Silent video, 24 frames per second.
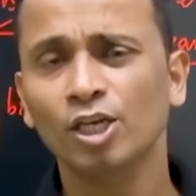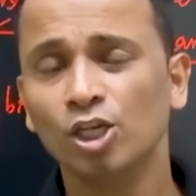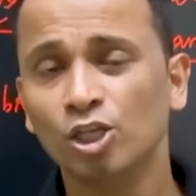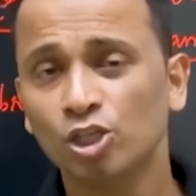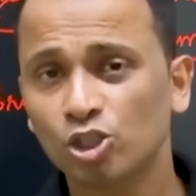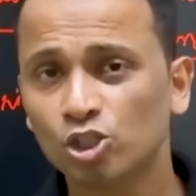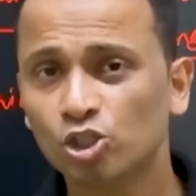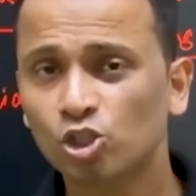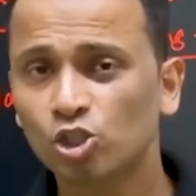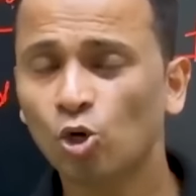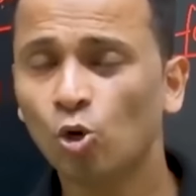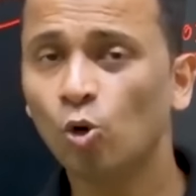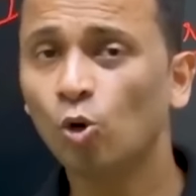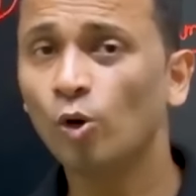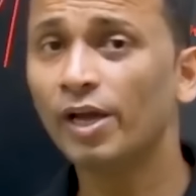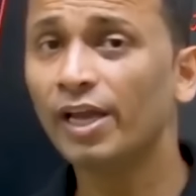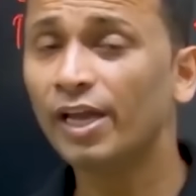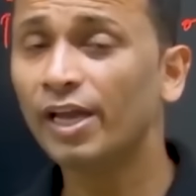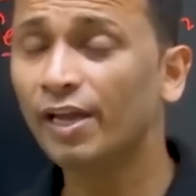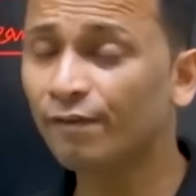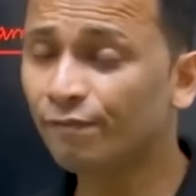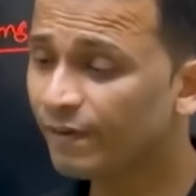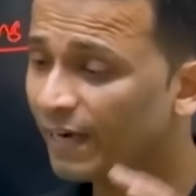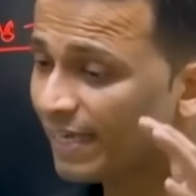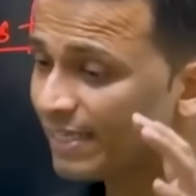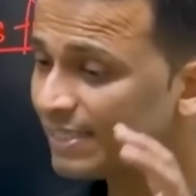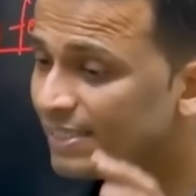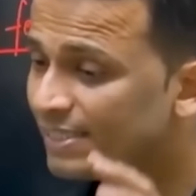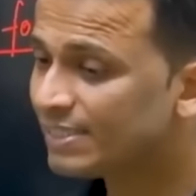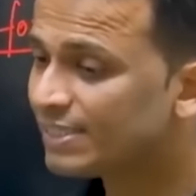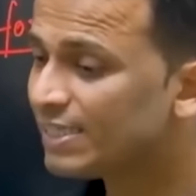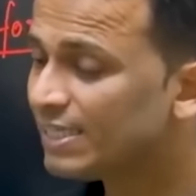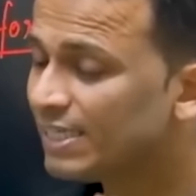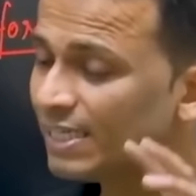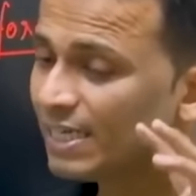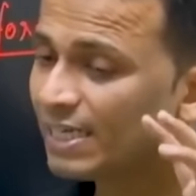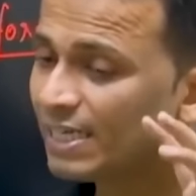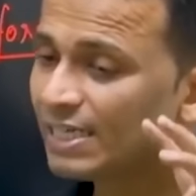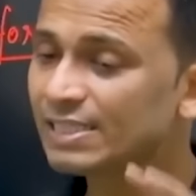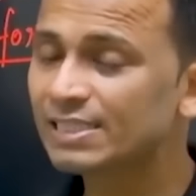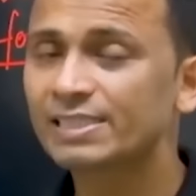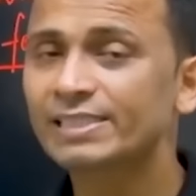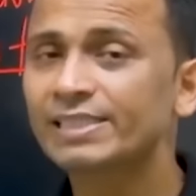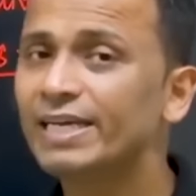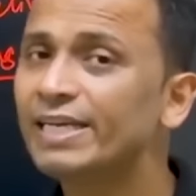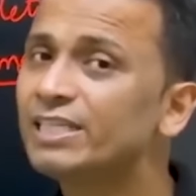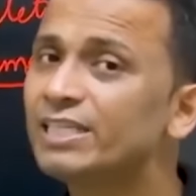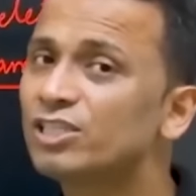So if I see a
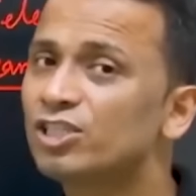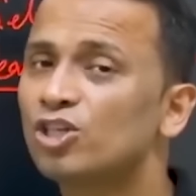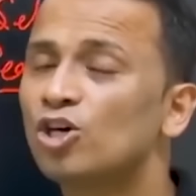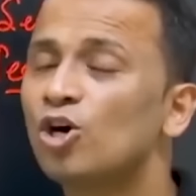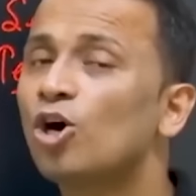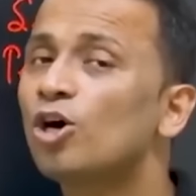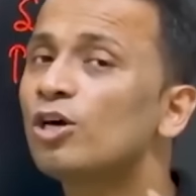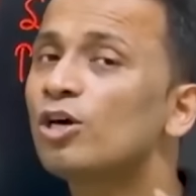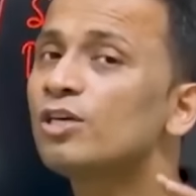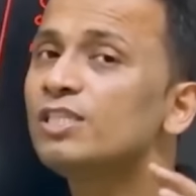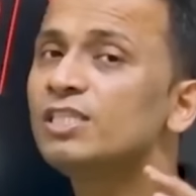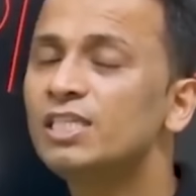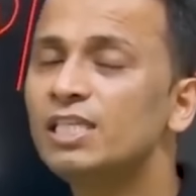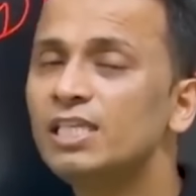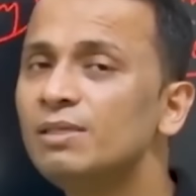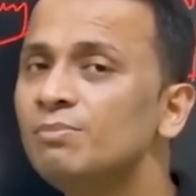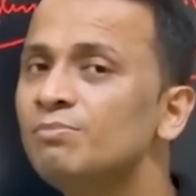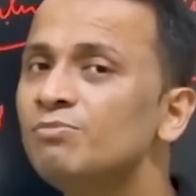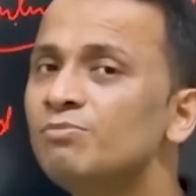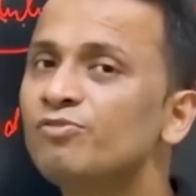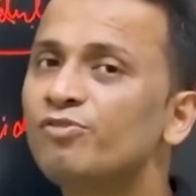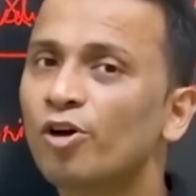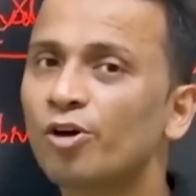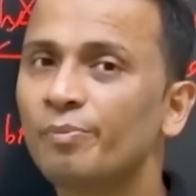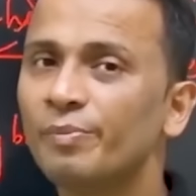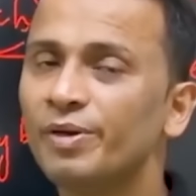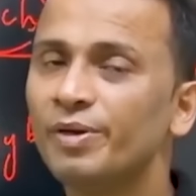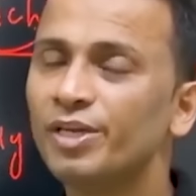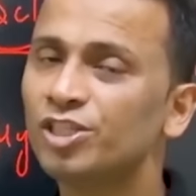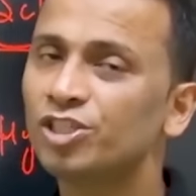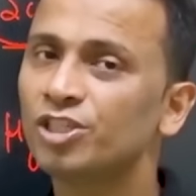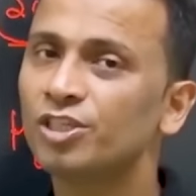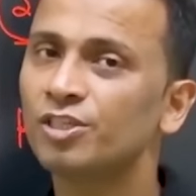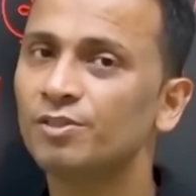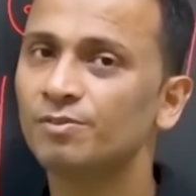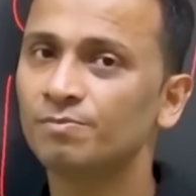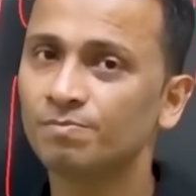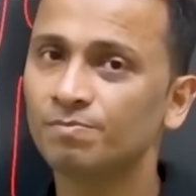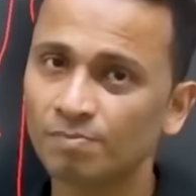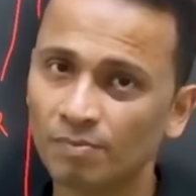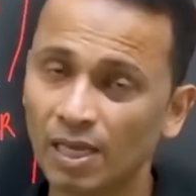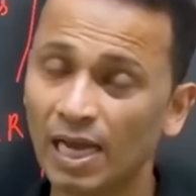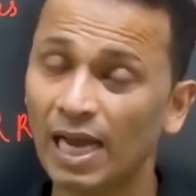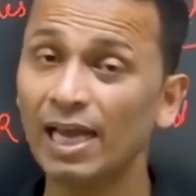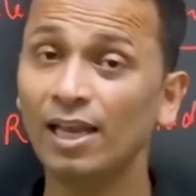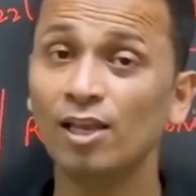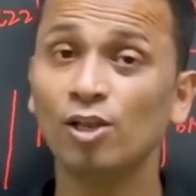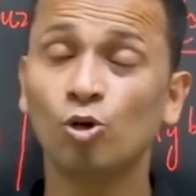set on team formation,
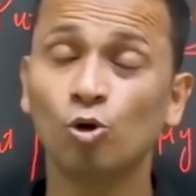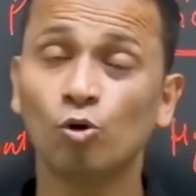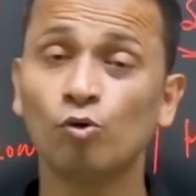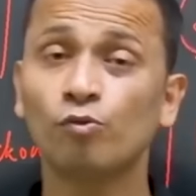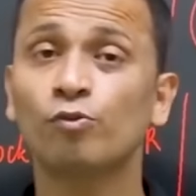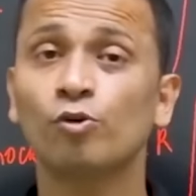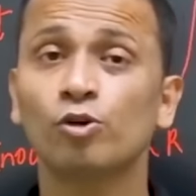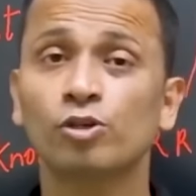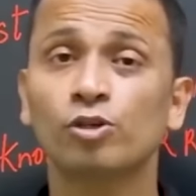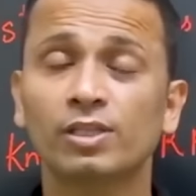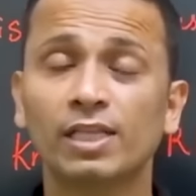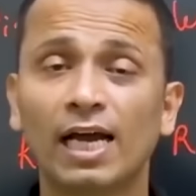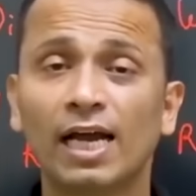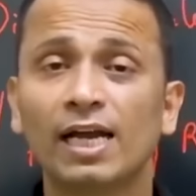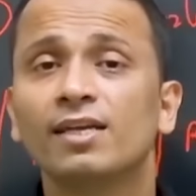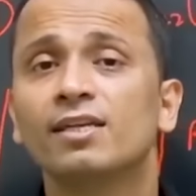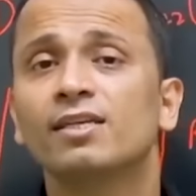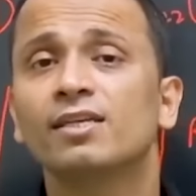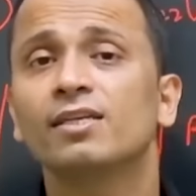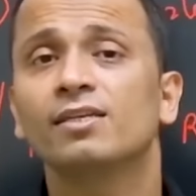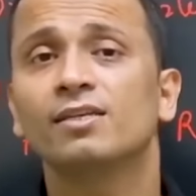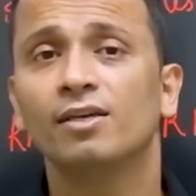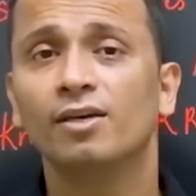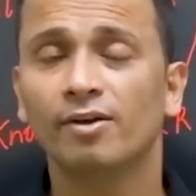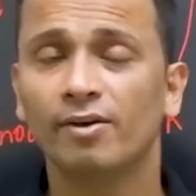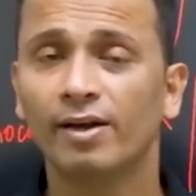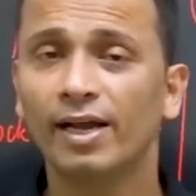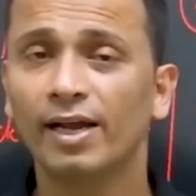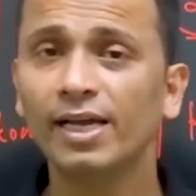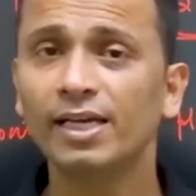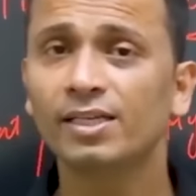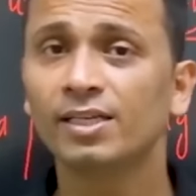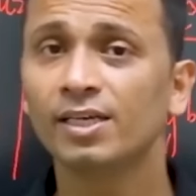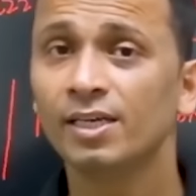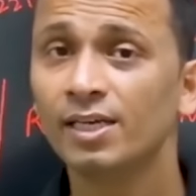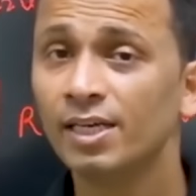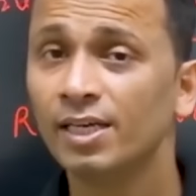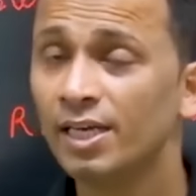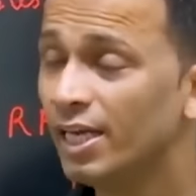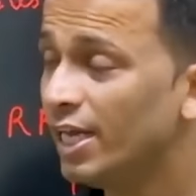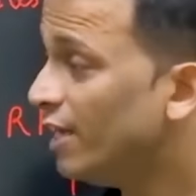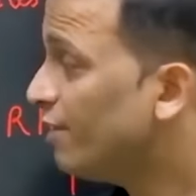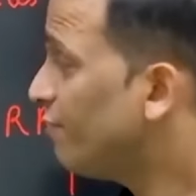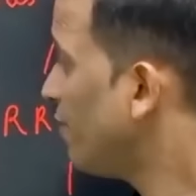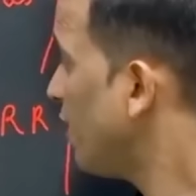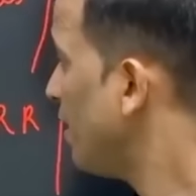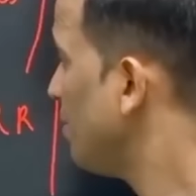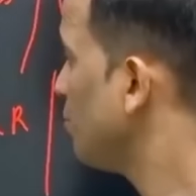I'll go for that, right?
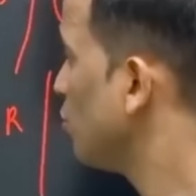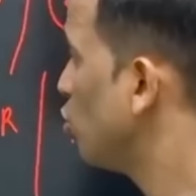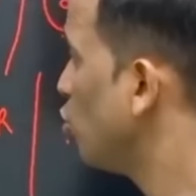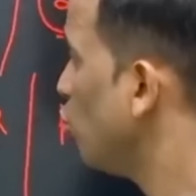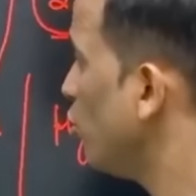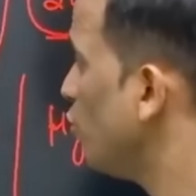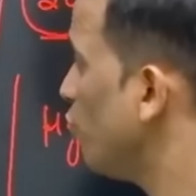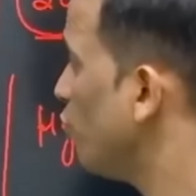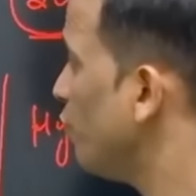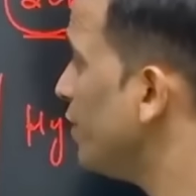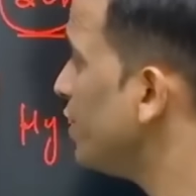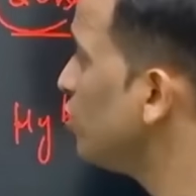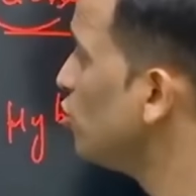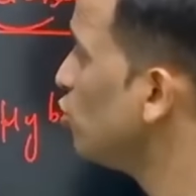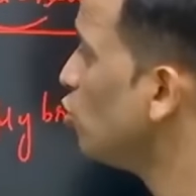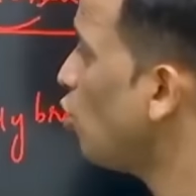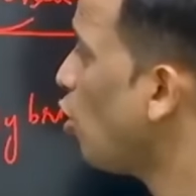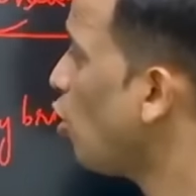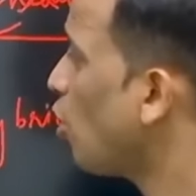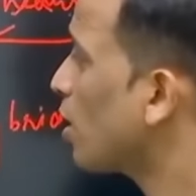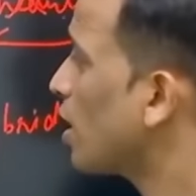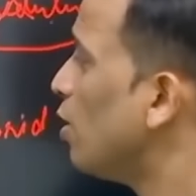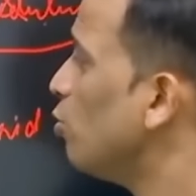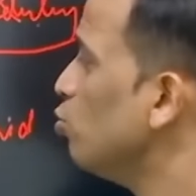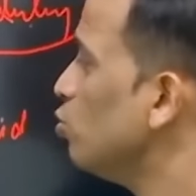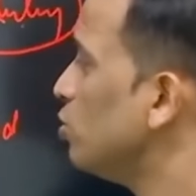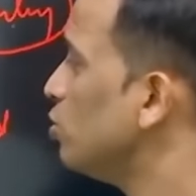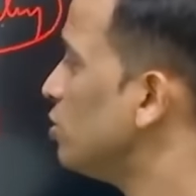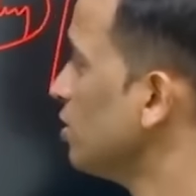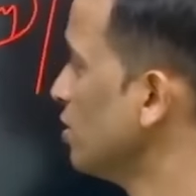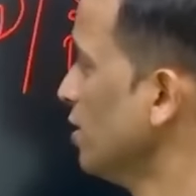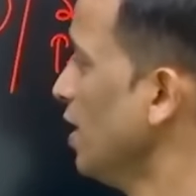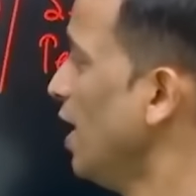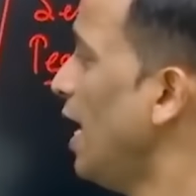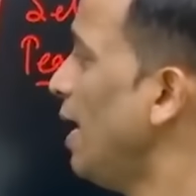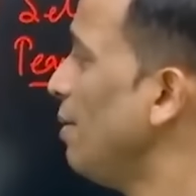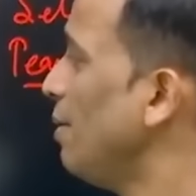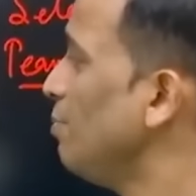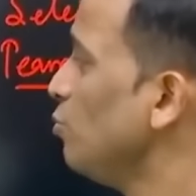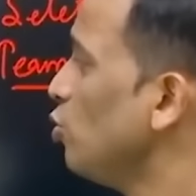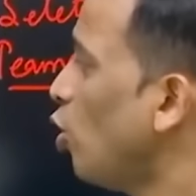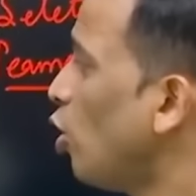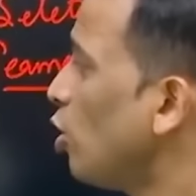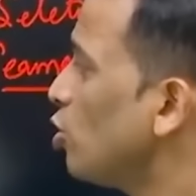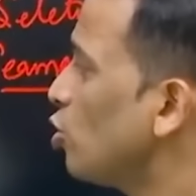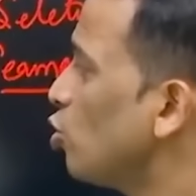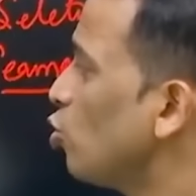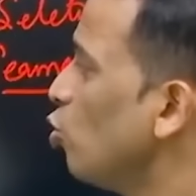If I'm good with knockout, I'm
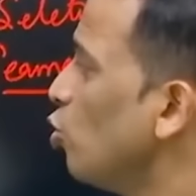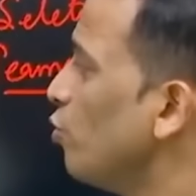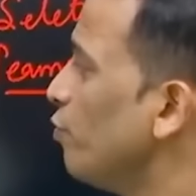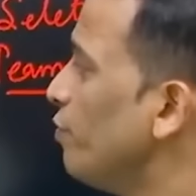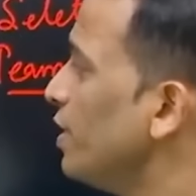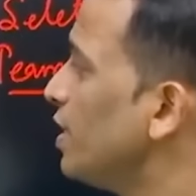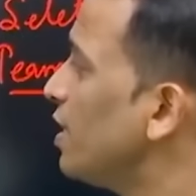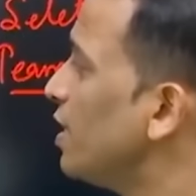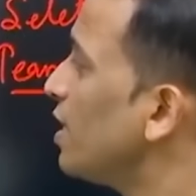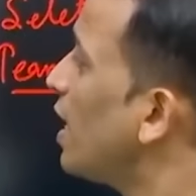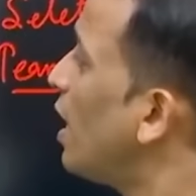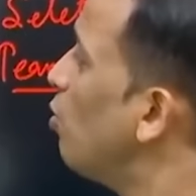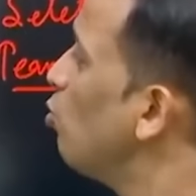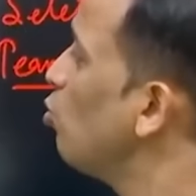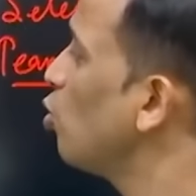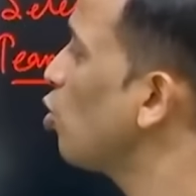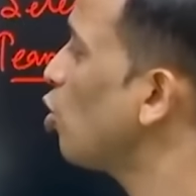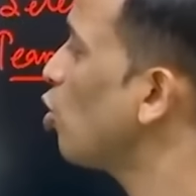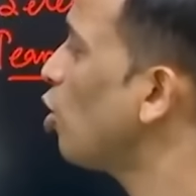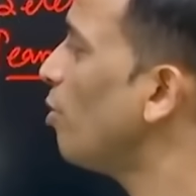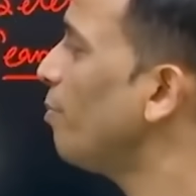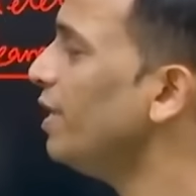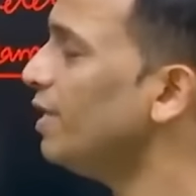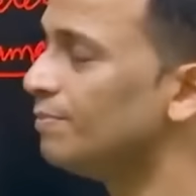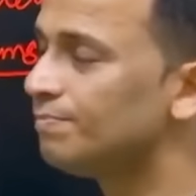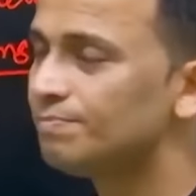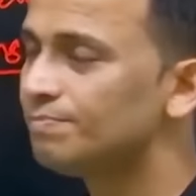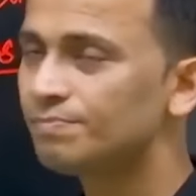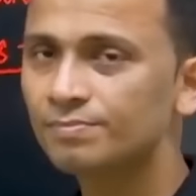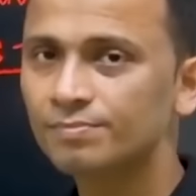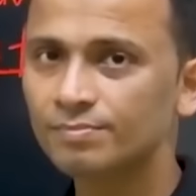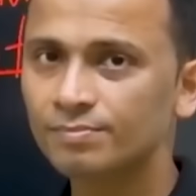not good with round robin.